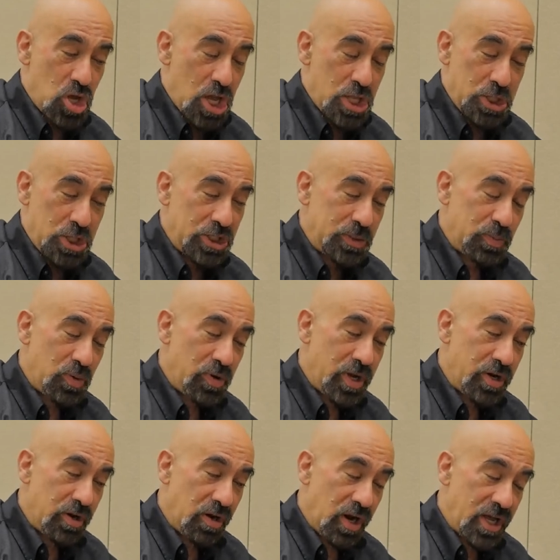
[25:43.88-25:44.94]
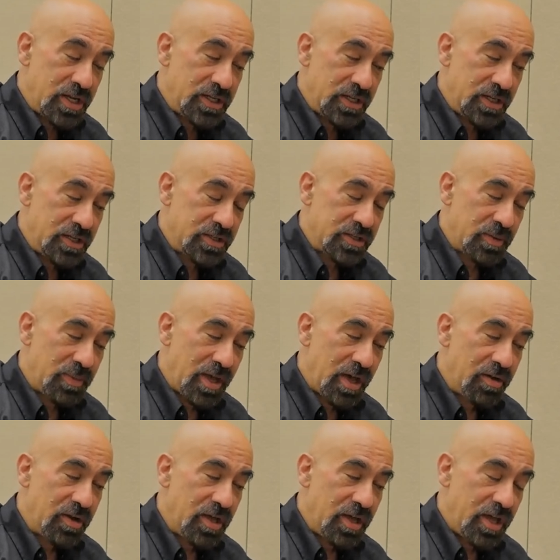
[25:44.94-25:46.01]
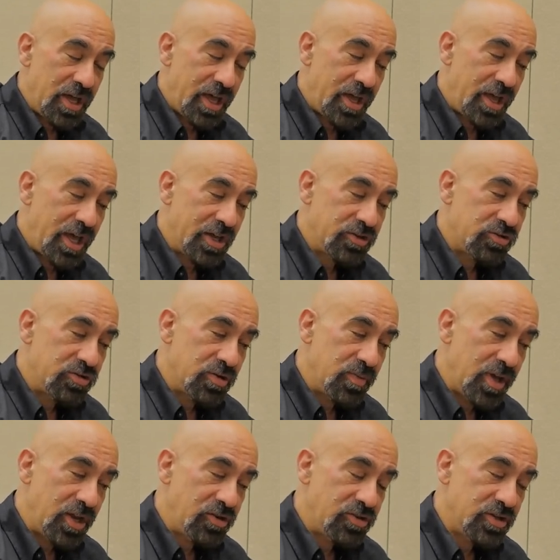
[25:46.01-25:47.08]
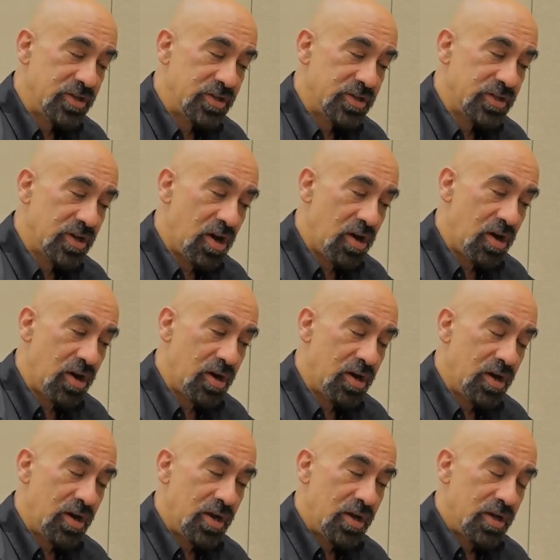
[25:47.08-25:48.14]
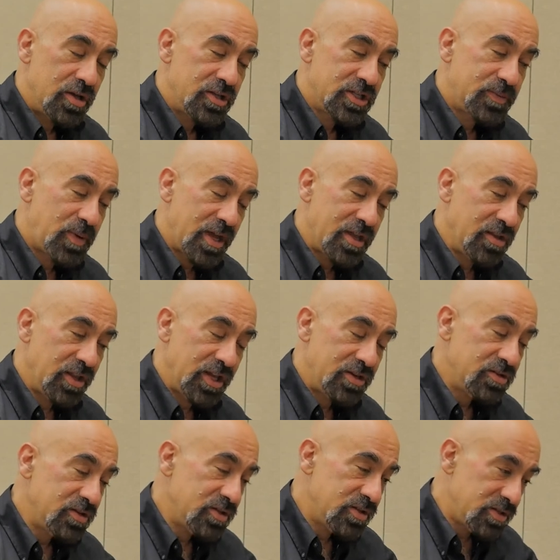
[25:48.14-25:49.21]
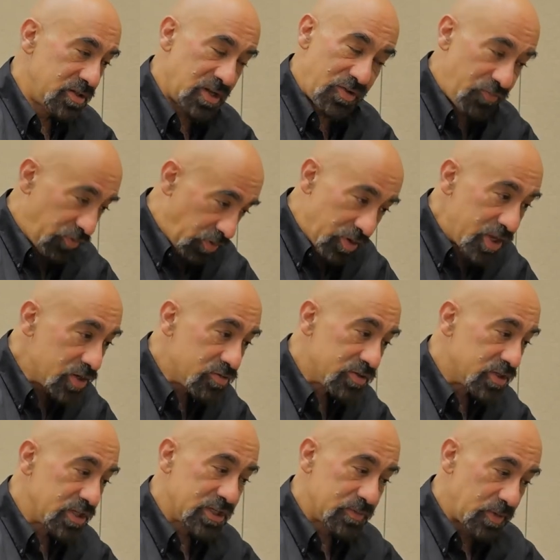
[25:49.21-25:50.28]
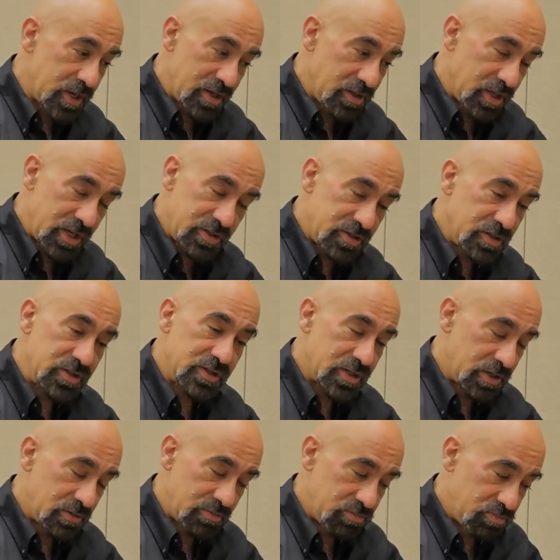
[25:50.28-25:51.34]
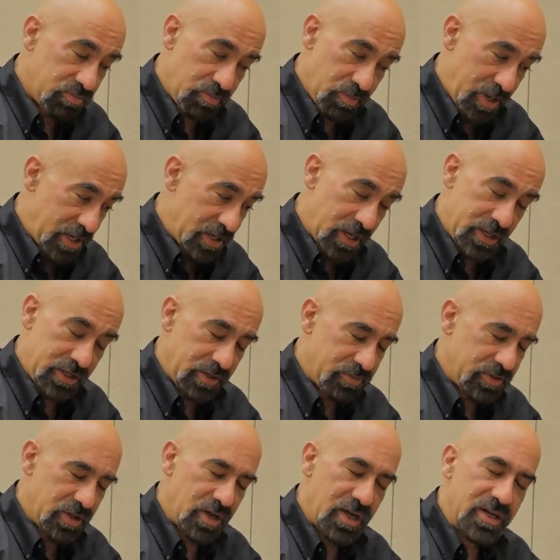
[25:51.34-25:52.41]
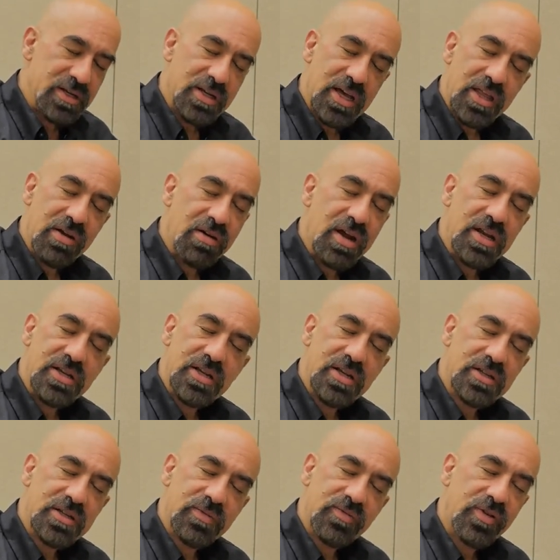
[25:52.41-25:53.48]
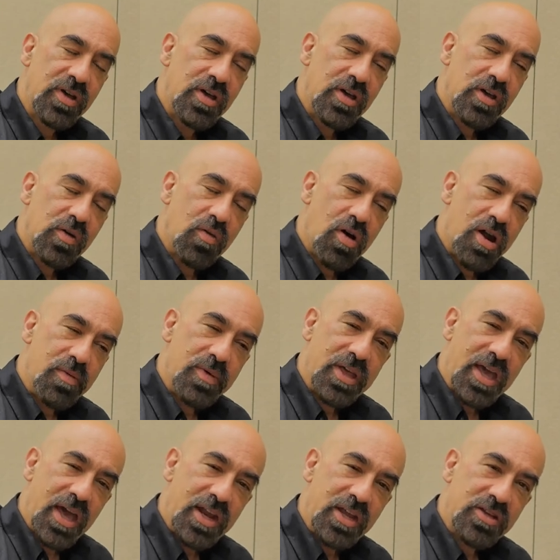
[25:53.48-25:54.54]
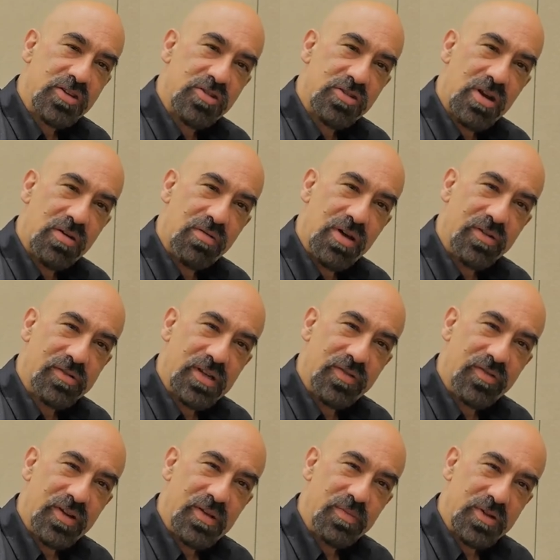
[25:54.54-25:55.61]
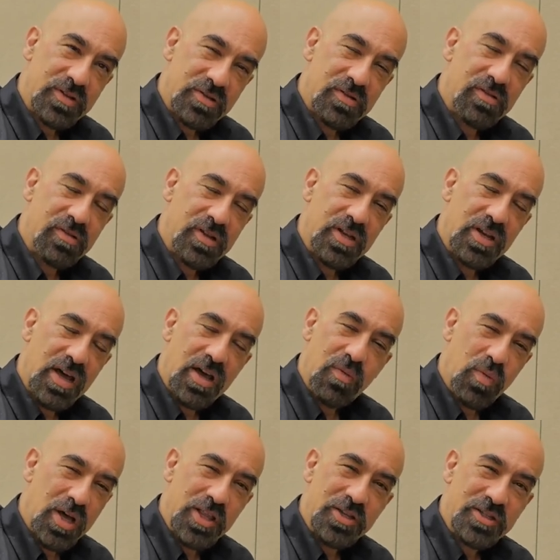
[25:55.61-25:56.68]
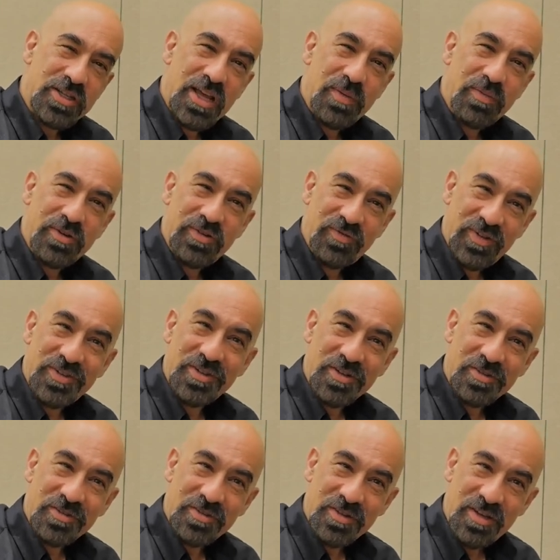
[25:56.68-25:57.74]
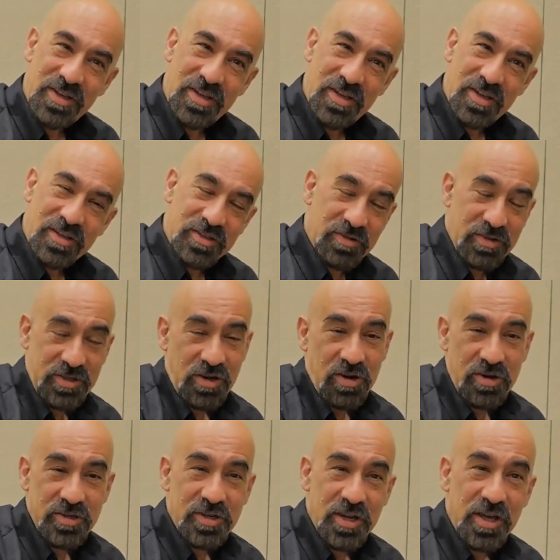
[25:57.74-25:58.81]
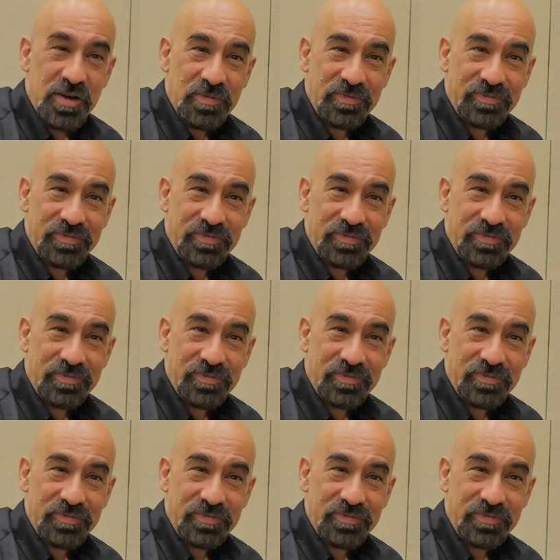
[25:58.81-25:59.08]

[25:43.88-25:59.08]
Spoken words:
at this point, our ideas about extra dimensions are speculations, very interesting speculations that may end up tying together ideas of quantum mechanics and general relativity, but certainly not well-established physics. It's hard to know.